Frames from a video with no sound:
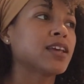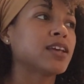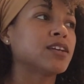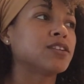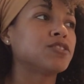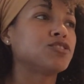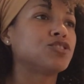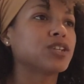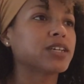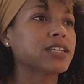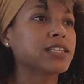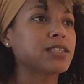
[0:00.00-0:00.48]

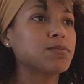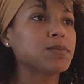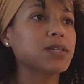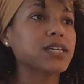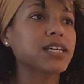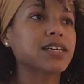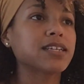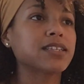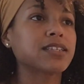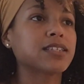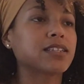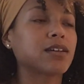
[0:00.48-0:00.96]
just
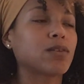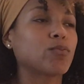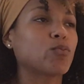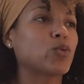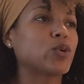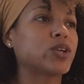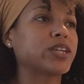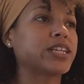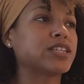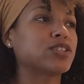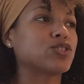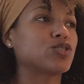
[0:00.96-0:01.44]
because
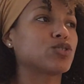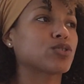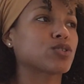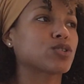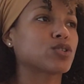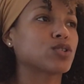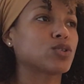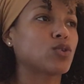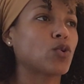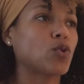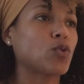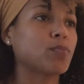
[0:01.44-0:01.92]
someone is your
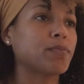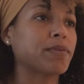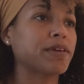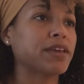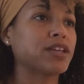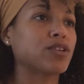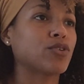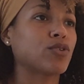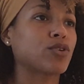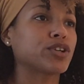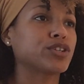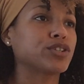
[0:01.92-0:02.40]

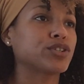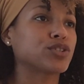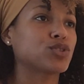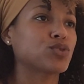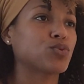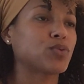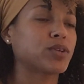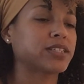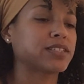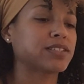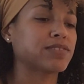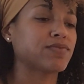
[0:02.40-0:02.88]
soulmate or your
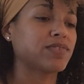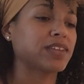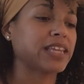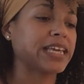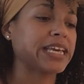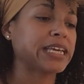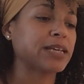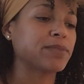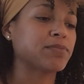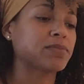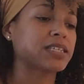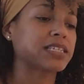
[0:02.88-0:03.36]
twin
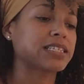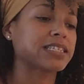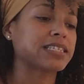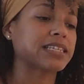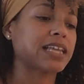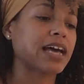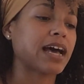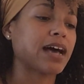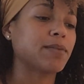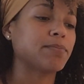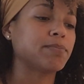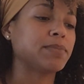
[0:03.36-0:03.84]
flame does
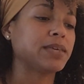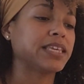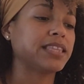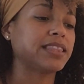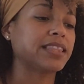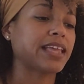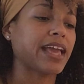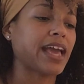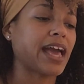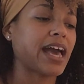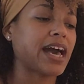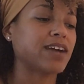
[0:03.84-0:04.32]
not mean
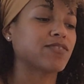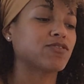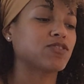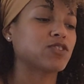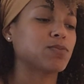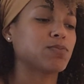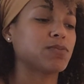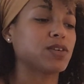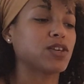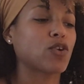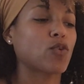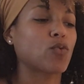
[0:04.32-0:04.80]
they have
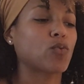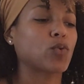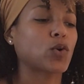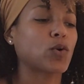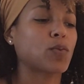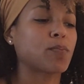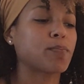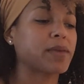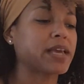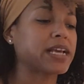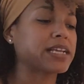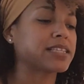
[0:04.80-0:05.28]
to be a
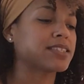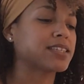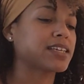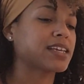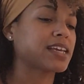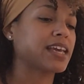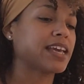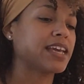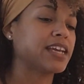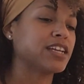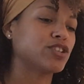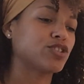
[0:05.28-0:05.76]

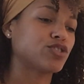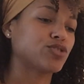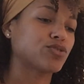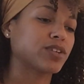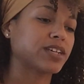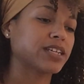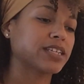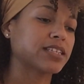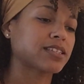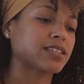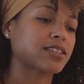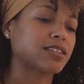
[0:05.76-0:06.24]
romantic
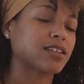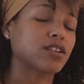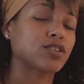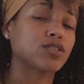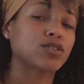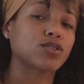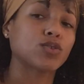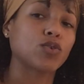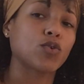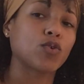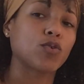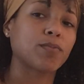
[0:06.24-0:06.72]
interest. A
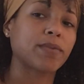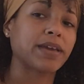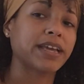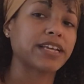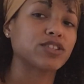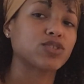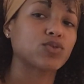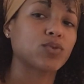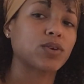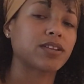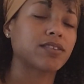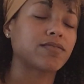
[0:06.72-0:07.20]

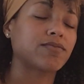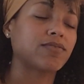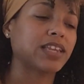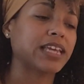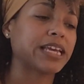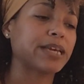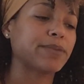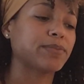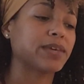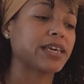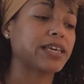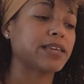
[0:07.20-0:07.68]
soulmate, twin
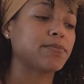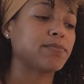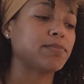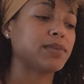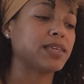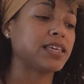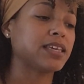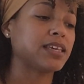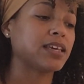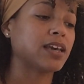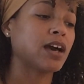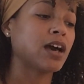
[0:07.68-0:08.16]
flame can
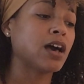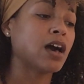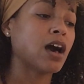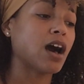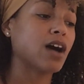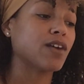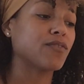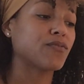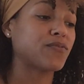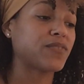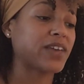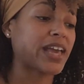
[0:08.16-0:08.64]
be
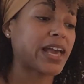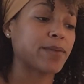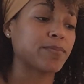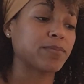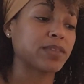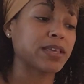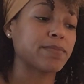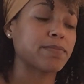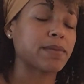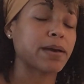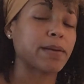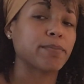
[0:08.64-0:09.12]
a
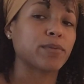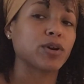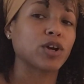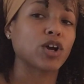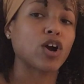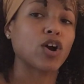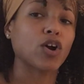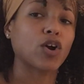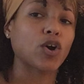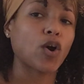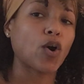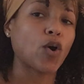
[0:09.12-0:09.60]
family member,
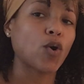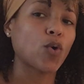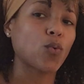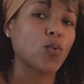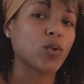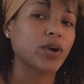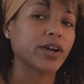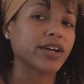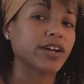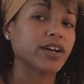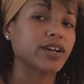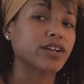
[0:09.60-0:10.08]
a
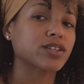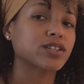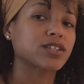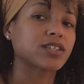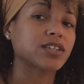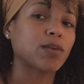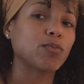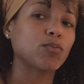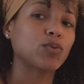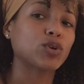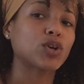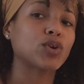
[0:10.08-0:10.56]
coworker,
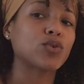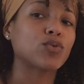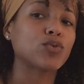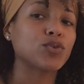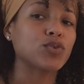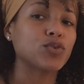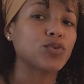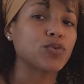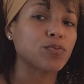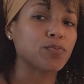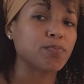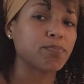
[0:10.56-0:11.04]
someone who
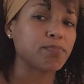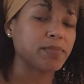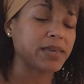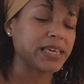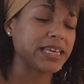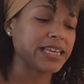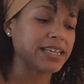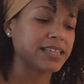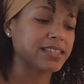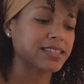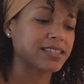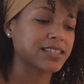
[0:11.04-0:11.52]
you
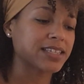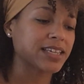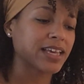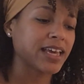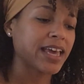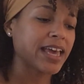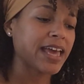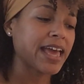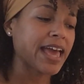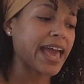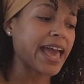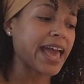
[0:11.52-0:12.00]
meet
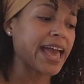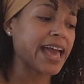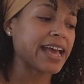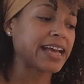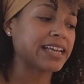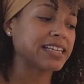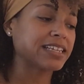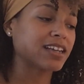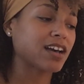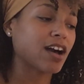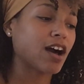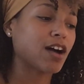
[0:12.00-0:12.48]

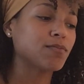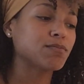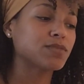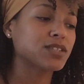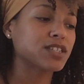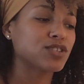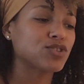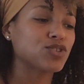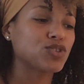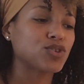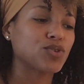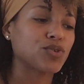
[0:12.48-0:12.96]
and comes
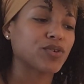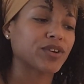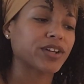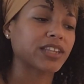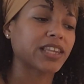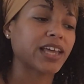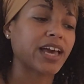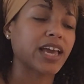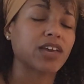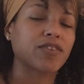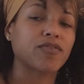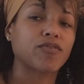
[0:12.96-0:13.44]
into your
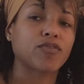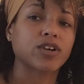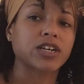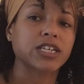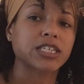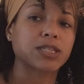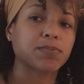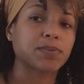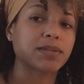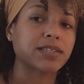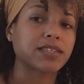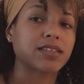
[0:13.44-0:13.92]
life for a
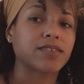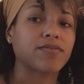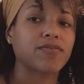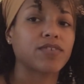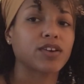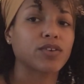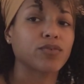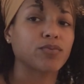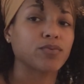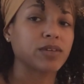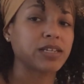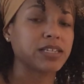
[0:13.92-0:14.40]

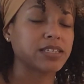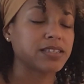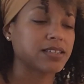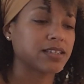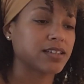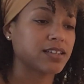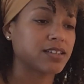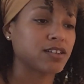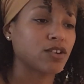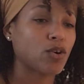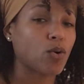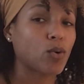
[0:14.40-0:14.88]
specific
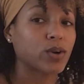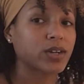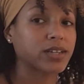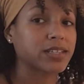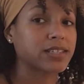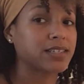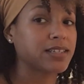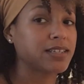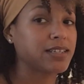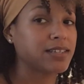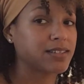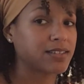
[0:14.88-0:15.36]
reason or
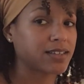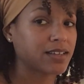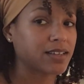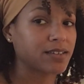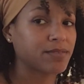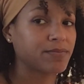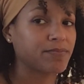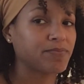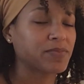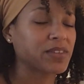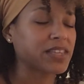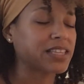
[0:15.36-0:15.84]

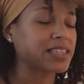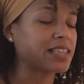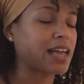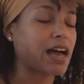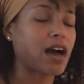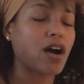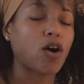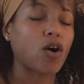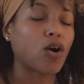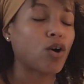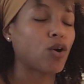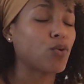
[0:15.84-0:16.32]
season,
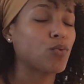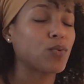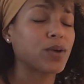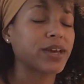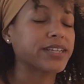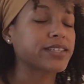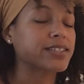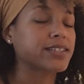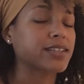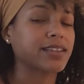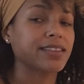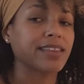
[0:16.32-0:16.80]
not
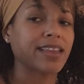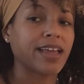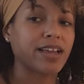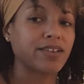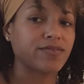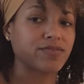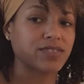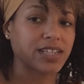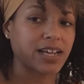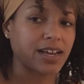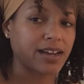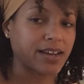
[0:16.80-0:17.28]
always a
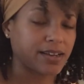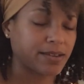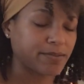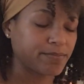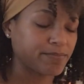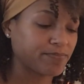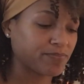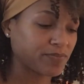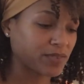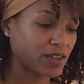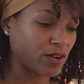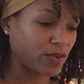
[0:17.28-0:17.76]

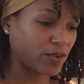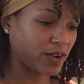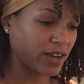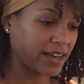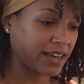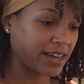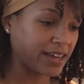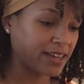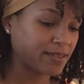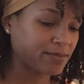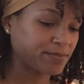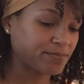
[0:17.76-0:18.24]
lifetime,
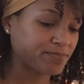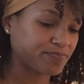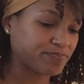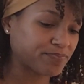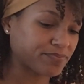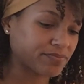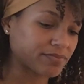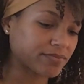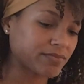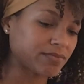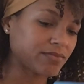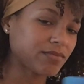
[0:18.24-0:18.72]
okay?
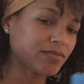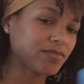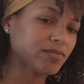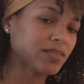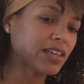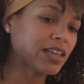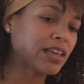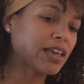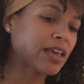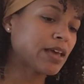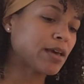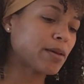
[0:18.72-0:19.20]

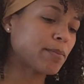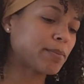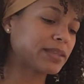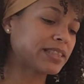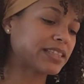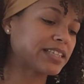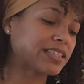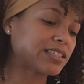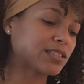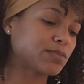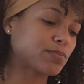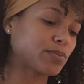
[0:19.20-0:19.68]
But
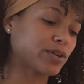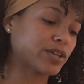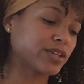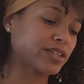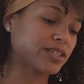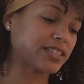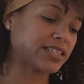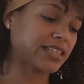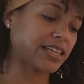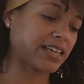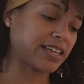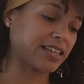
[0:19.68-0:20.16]
this
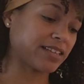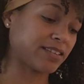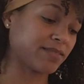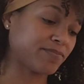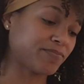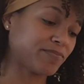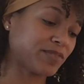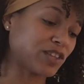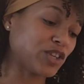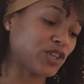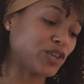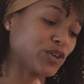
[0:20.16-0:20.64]

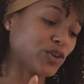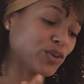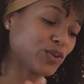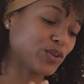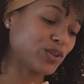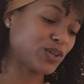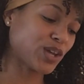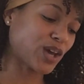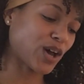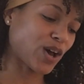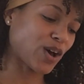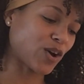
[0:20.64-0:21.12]
person, you'll
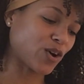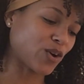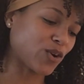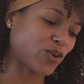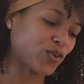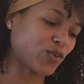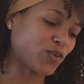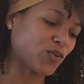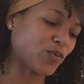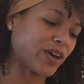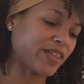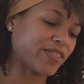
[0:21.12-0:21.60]

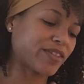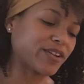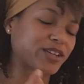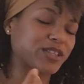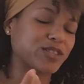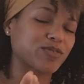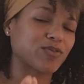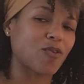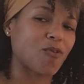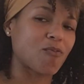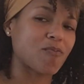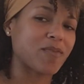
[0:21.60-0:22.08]
know whether
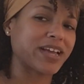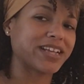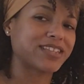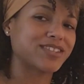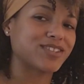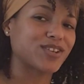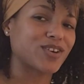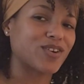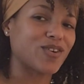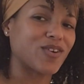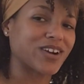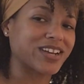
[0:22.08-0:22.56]
it's
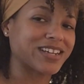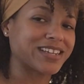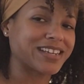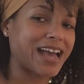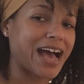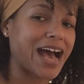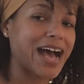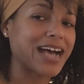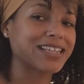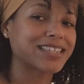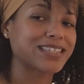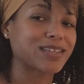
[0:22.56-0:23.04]
romantic or
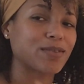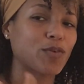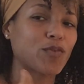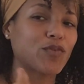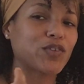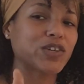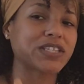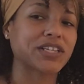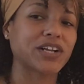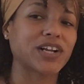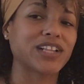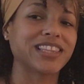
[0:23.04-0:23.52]
not. Some of
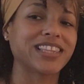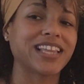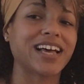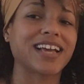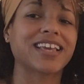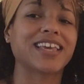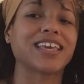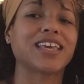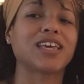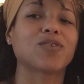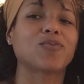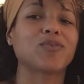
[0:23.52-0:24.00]
us are
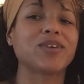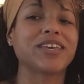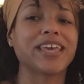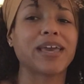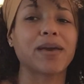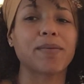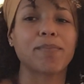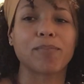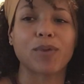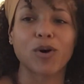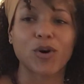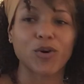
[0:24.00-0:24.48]
lucky and we
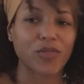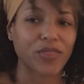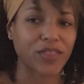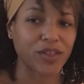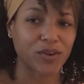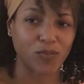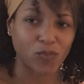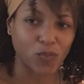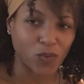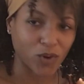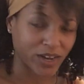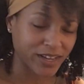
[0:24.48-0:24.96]
get both
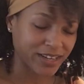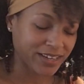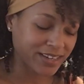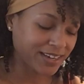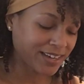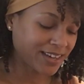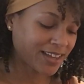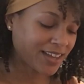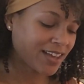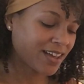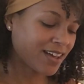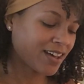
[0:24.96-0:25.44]
in
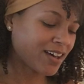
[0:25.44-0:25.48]
one.